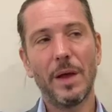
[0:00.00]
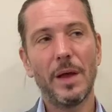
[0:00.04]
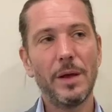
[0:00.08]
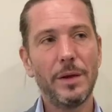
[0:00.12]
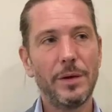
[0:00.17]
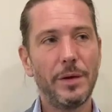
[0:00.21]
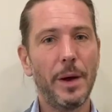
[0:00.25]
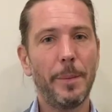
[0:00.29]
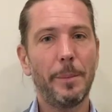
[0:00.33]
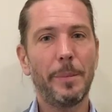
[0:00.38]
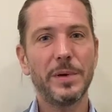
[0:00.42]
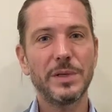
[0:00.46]

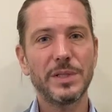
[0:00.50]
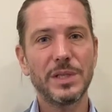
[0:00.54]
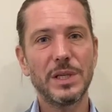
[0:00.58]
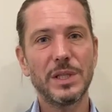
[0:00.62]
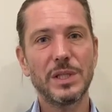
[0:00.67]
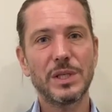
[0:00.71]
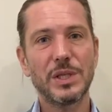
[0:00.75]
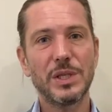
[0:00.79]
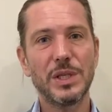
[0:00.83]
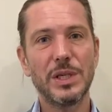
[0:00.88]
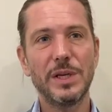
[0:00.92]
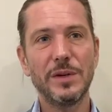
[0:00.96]
You are
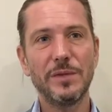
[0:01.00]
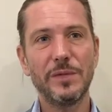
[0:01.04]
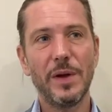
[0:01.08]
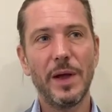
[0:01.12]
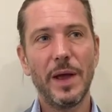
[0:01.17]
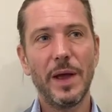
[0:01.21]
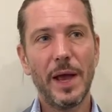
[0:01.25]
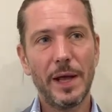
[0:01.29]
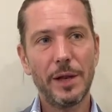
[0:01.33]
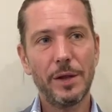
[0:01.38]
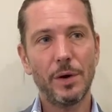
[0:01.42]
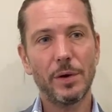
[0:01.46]
positive
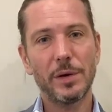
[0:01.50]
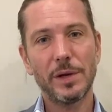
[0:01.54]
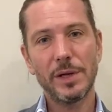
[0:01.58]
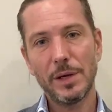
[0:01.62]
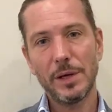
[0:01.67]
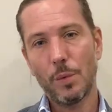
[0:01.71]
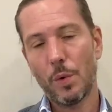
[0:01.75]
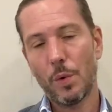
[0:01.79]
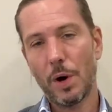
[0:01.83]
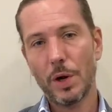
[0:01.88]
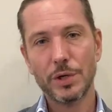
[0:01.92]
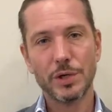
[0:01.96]
and you only
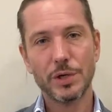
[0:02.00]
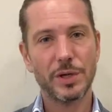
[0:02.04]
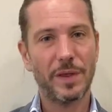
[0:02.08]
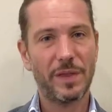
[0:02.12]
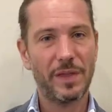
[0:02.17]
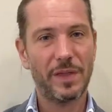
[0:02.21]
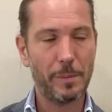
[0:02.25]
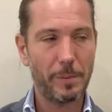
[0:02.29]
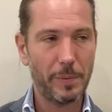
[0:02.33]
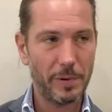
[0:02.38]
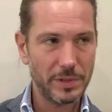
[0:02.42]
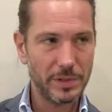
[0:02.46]
watch
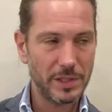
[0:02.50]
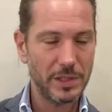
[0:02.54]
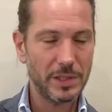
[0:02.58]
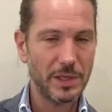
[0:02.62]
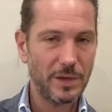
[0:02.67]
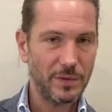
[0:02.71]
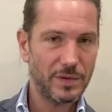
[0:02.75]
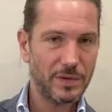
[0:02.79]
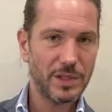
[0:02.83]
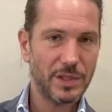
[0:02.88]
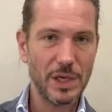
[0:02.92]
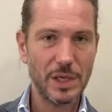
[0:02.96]
positive
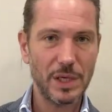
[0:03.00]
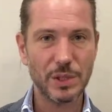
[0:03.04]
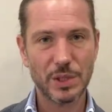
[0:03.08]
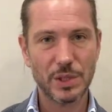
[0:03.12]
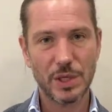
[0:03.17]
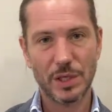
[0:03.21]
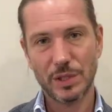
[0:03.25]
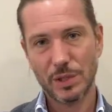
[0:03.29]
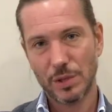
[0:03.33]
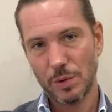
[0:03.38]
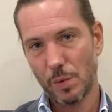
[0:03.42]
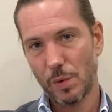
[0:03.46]
things and
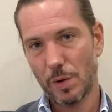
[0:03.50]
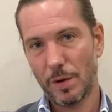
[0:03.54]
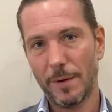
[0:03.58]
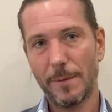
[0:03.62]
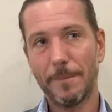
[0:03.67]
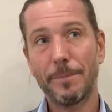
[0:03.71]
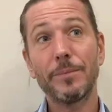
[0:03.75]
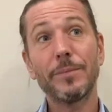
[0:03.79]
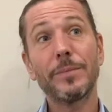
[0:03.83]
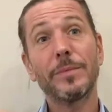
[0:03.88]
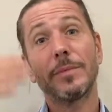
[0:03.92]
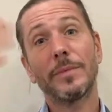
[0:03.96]
so on.
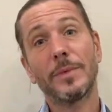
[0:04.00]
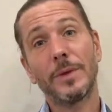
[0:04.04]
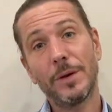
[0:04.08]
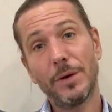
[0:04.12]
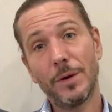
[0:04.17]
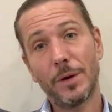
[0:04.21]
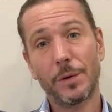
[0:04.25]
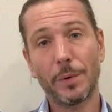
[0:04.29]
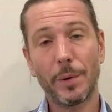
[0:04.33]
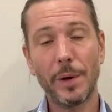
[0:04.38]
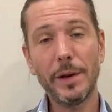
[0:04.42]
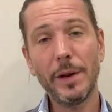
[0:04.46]
You
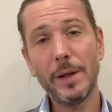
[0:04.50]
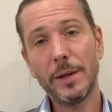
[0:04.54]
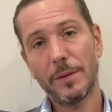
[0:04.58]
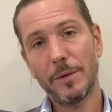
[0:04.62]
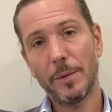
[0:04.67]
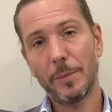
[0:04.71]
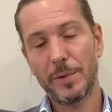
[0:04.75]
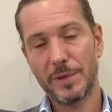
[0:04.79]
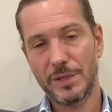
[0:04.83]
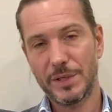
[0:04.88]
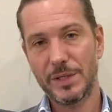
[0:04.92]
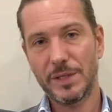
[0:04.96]
create the
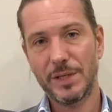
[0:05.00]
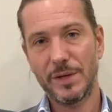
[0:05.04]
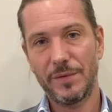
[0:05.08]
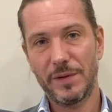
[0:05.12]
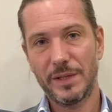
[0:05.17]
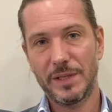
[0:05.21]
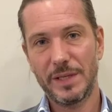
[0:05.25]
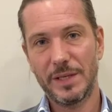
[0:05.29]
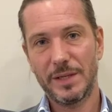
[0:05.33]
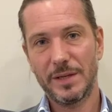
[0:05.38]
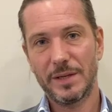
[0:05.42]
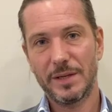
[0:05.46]
positivity,
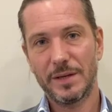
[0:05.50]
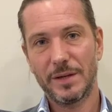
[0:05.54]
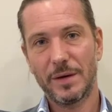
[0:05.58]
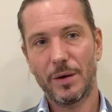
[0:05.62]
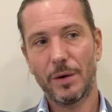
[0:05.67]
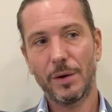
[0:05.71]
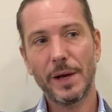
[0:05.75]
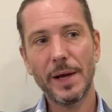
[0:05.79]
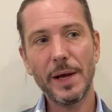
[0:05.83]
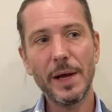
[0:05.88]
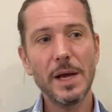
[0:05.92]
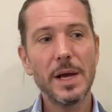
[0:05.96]

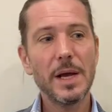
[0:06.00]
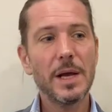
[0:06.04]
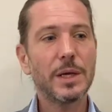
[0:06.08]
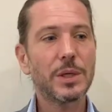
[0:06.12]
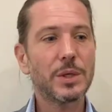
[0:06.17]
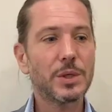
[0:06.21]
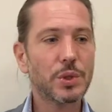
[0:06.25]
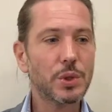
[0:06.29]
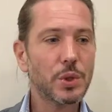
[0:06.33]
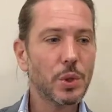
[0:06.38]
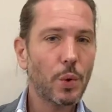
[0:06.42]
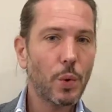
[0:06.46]
okay?
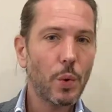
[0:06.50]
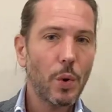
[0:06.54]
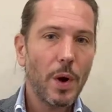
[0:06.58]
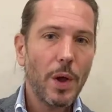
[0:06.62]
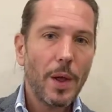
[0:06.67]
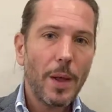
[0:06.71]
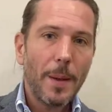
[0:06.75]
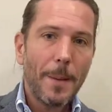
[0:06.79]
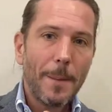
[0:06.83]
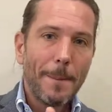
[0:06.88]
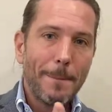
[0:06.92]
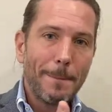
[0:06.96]
So
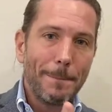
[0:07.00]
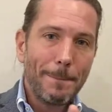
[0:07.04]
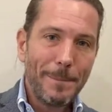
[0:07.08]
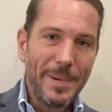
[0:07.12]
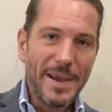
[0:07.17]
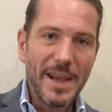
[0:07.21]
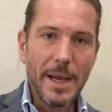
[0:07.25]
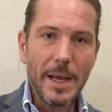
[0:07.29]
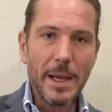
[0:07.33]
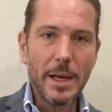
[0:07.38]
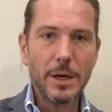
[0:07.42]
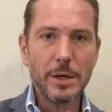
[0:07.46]

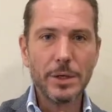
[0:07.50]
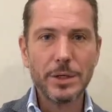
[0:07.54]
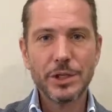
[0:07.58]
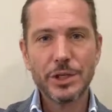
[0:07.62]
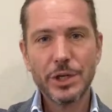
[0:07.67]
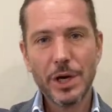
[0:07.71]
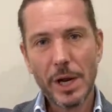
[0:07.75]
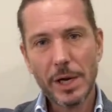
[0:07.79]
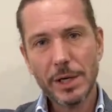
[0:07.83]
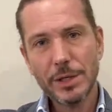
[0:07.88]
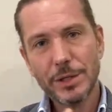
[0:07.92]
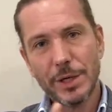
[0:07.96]
be the
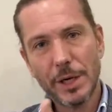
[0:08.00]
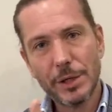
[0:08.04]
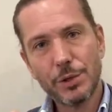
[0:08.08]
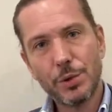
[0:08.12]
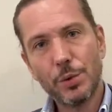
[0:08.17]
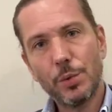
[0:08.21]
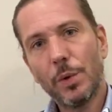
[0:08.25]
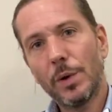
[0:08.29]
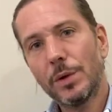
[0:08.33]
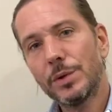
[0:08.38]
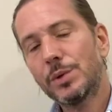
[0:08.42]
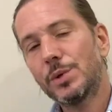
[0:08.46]
change that you
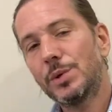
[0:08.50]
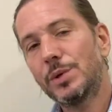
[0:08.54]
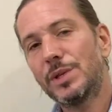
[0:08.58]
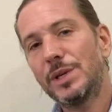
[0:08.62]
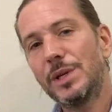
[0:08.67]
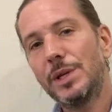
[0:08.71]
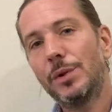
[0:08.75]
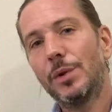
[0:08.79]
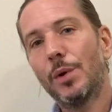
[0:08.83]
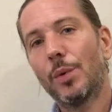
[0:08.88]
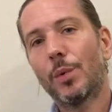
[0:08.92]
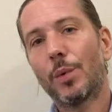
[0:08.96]
want to see in
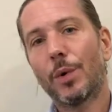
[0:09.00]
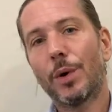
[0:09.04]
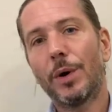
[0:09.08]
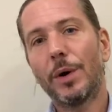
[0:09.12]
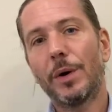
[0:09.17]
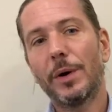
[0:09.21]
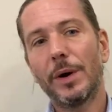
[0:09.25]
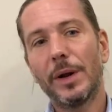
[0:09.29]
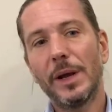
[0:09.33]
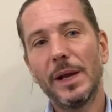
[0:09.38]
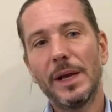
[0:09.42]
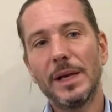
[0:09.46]
the world
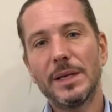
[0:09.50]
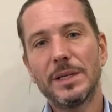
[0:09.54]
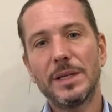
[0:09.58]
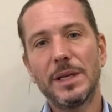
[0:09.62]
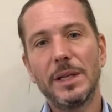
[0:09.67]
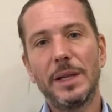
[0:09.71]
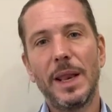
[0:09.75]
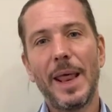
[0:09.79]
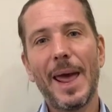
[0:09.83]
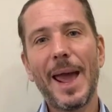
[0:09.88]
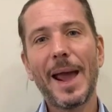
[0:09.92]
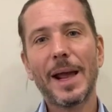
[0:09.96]
is in
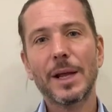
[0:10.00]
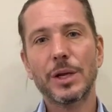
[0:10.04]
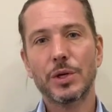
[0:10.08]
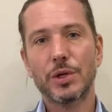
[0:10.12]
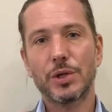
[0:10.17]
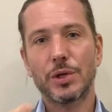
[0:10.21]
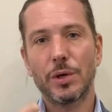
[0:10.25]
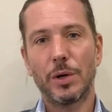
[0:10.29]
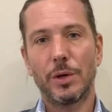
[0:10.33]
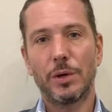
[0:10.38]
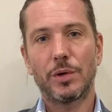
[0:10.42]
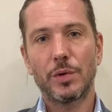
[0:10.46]

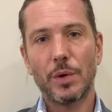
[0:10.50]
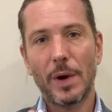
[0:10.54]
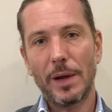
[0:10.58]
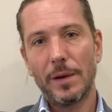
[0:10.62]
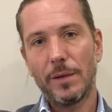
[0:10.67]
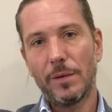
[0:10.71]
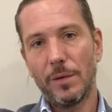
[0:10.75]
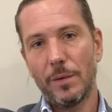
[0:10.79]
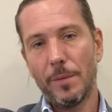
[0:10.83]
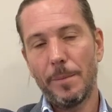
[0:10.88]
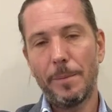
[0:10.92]
action. Try to,